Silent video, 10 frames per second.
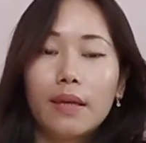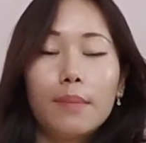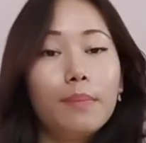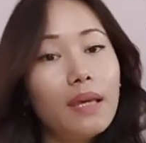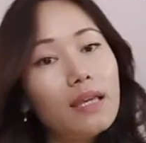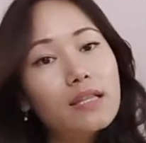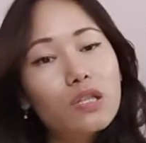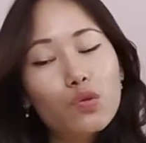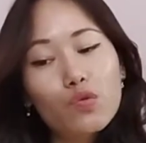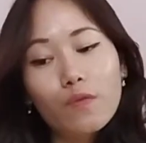May is
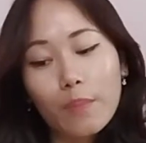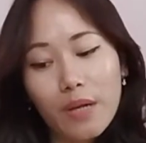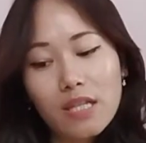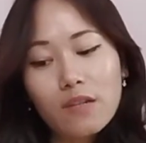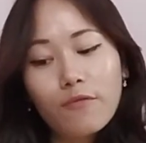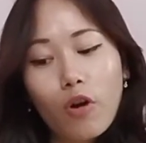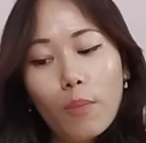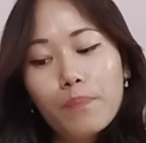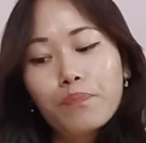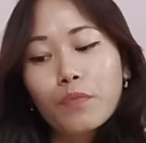used for present form,
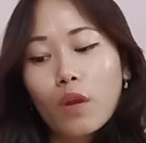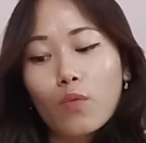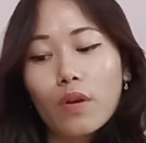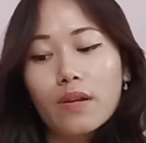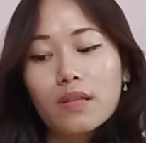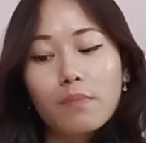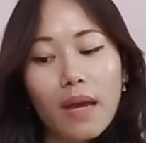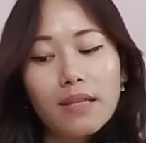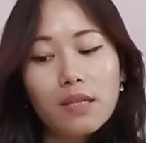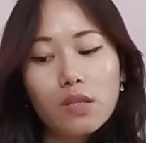whereas
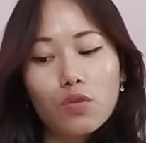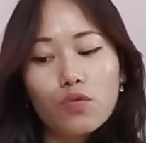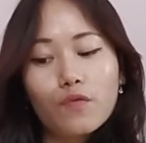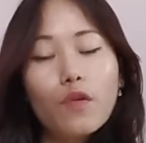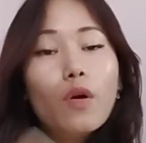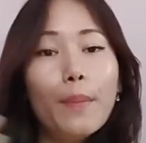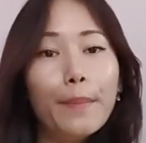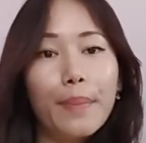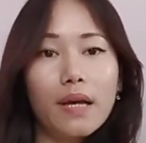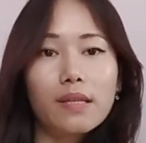might is used for
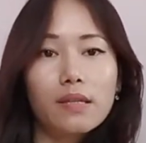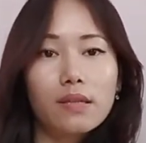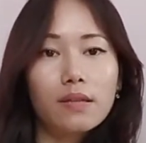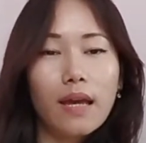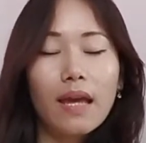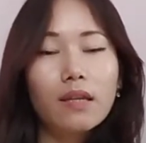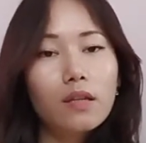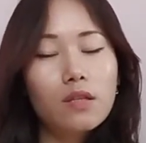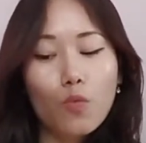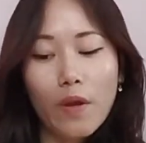past, and
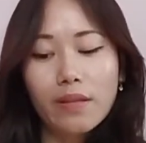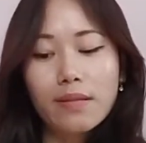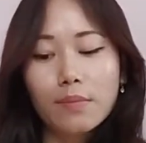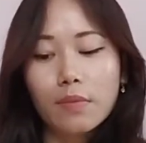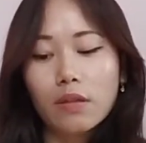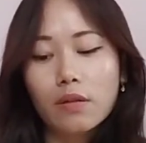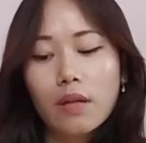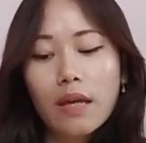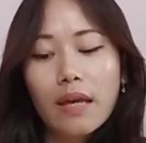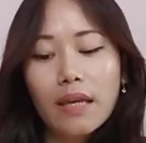it's quite similar.
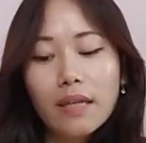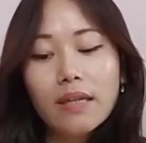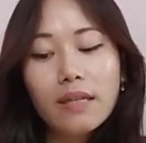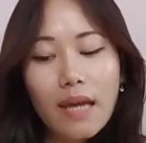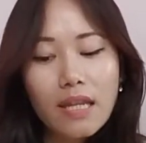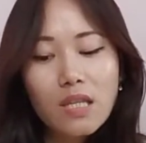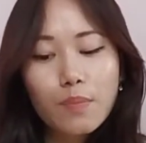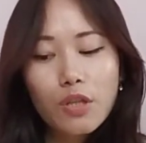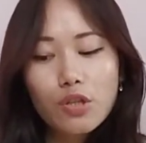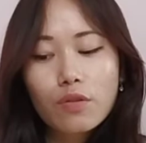In indirect
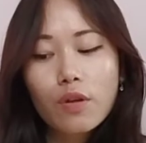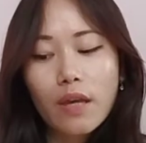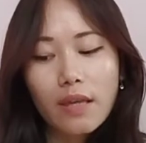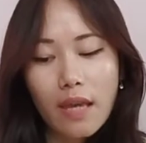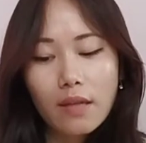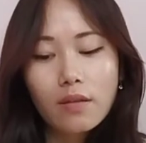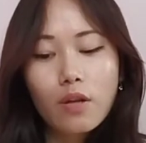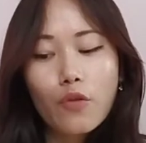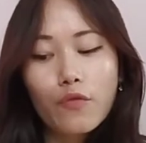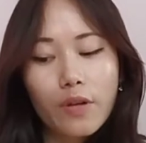speech, again,
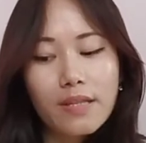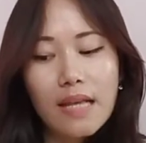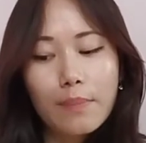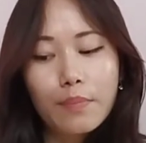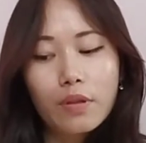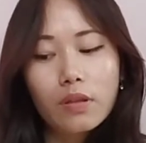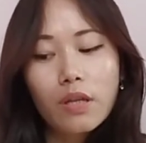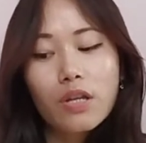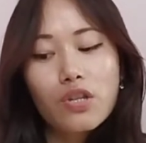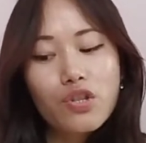for example,
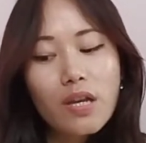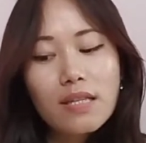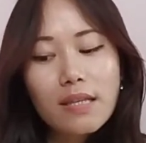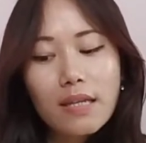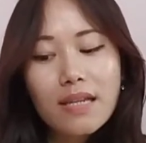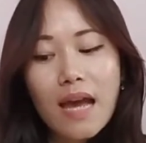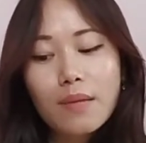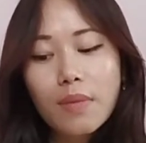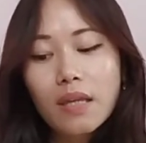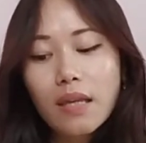Jia said, I
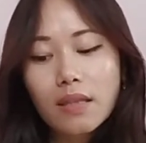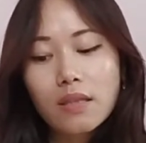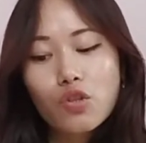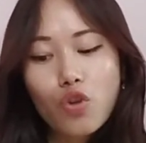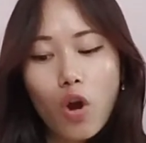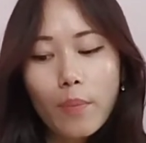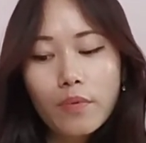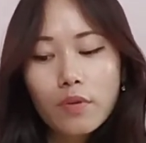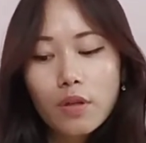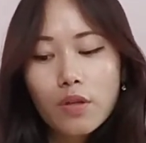may get the job.
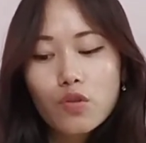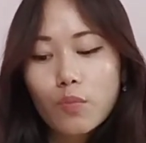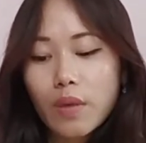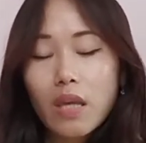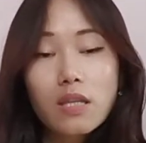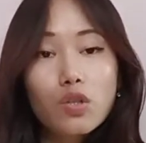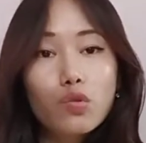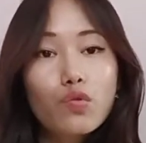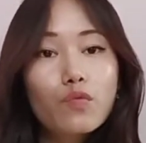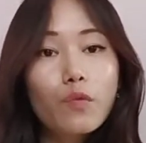So may is
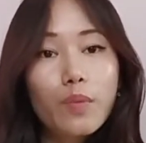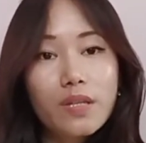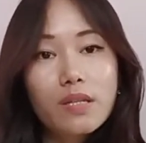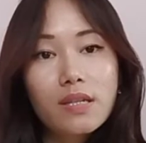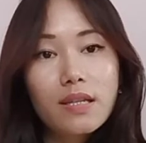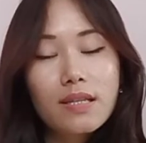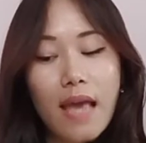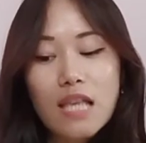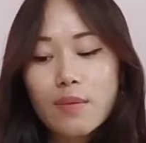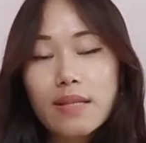used for present tense
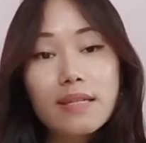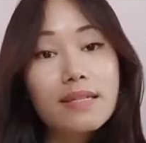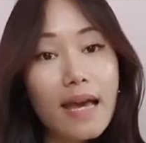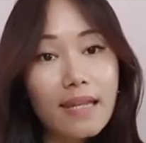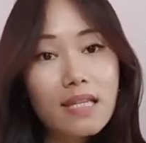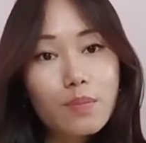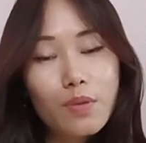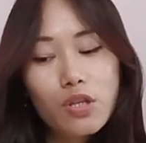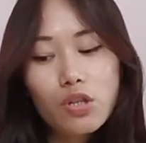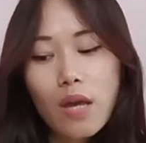as well as in direct
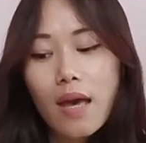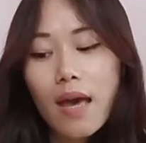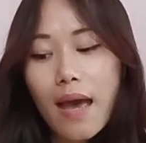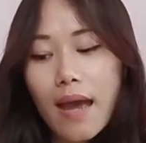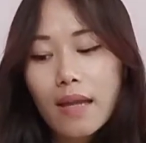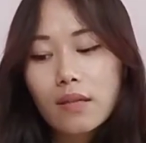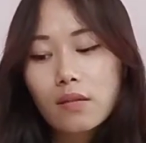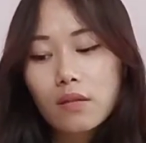speech, and